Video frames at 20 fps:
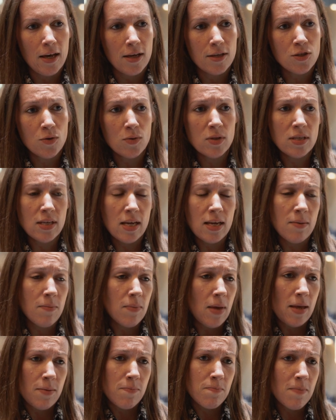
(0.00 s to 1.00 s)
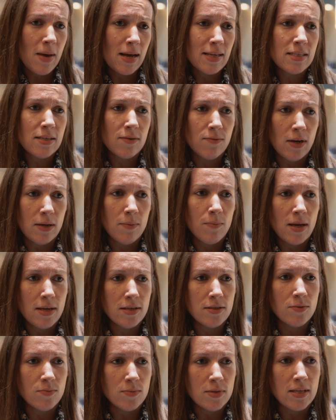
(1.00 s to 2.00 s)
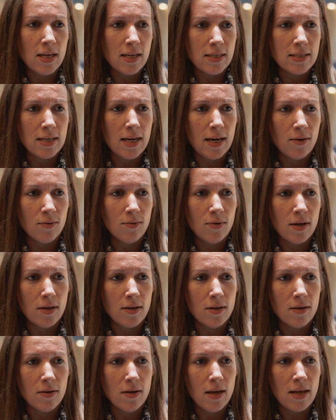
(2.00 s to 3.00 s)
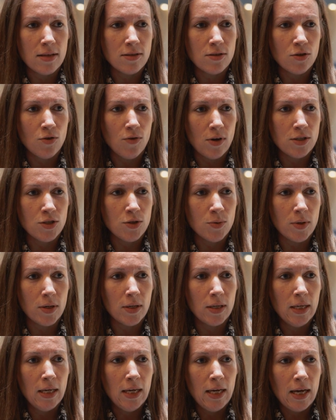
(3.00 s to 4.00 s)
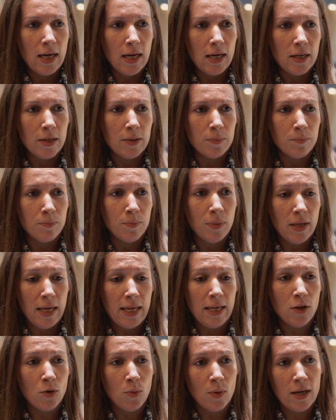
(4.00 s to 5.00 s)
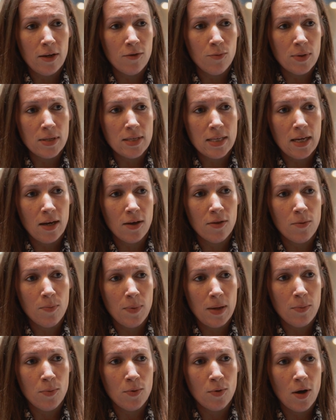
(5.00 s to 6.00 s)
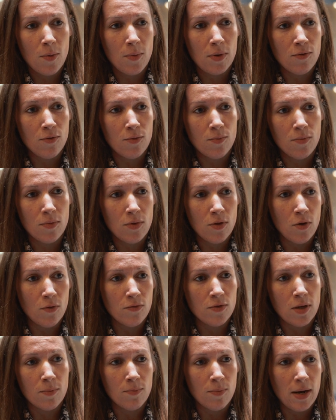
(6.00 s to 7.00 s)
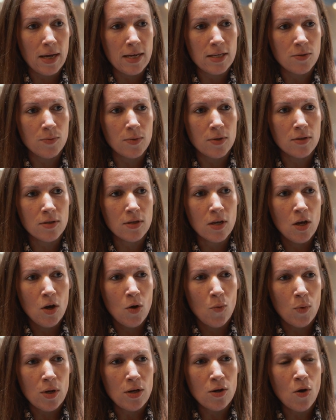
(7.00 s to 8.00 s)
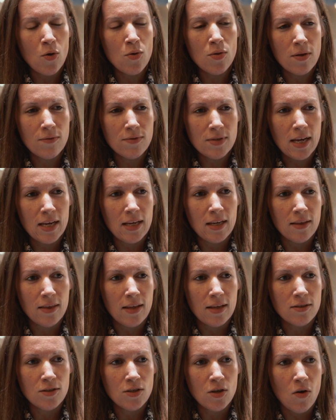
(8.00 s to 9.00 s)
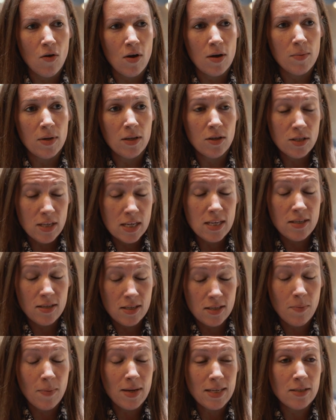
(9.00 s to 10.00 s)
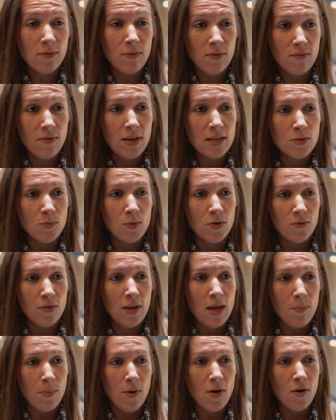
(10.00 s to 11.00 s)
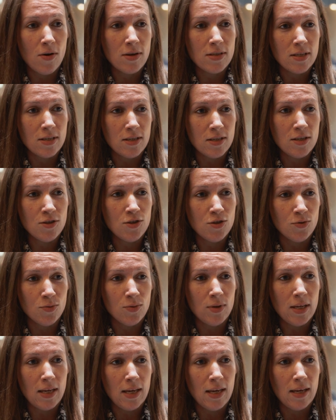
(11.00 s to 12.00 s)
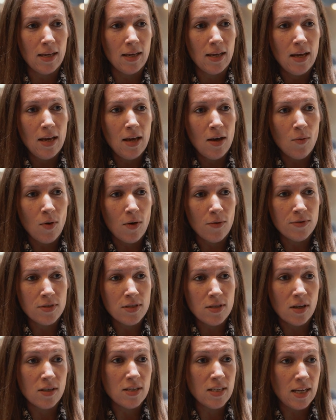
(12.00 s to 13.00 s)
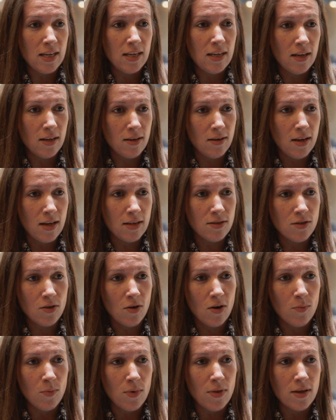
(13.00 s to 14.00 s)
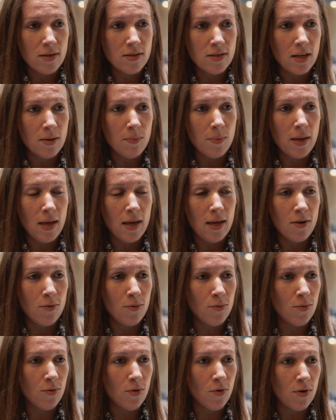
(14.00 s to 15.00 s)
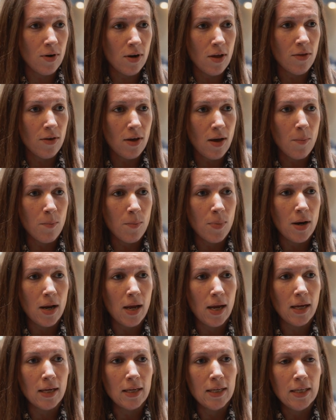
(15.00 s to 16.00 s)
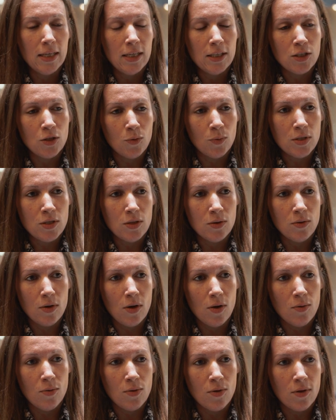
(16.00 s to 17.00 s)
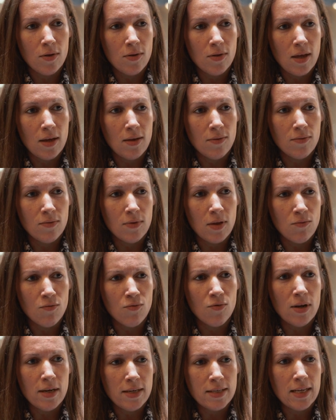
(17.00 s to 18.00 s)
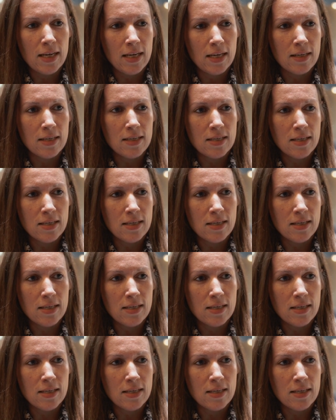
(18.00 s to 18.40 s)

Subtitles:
So it massively makes them stand out as a graduate. But equally, if we see other people coming from who've done placements, we know they've taken that time, because it's a massive investment on their part. It's an additional year of study and time with SAP or another company. So we do know that they've really taken it